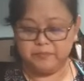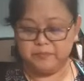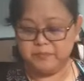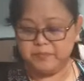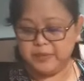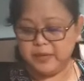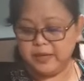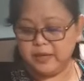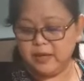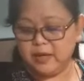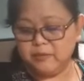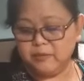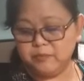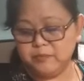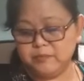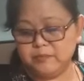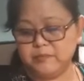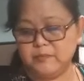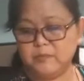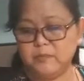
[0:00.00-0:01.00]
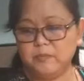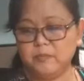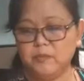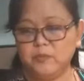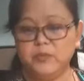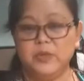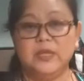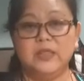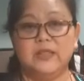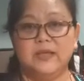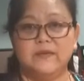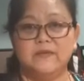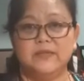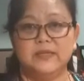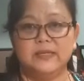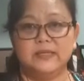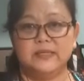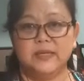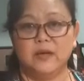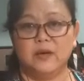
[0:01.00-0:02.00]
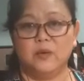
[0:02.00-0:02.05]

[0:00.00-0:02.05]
but we love this at